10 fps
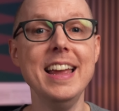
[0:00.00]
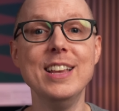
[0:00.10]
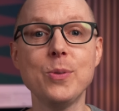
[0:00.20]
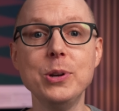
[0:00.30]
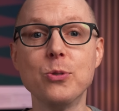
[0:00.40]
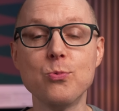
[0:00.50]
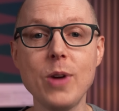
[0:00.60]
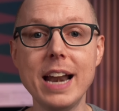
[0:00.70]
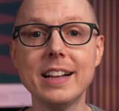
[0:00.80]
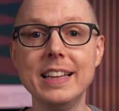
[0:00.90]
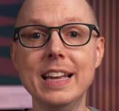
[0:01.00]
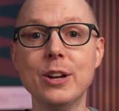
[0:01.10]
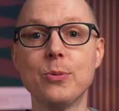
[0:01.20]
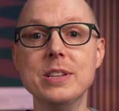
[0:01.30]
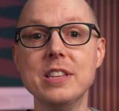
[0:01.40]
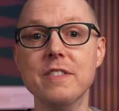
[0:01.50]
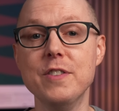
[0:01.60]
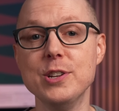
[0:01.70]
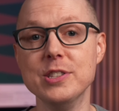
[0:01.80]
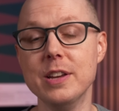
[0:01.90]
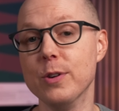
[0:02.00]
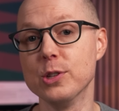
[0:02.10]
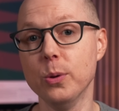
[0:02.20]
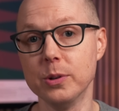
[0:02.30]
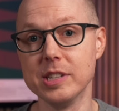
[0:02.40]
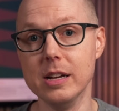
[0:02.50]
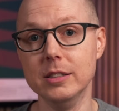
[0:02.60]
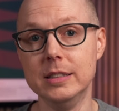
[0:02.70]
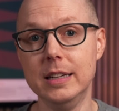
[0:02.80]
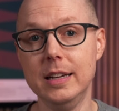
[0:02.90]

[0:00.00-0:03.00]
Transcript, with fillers: is going to radically increase the efficiency of our solar cell.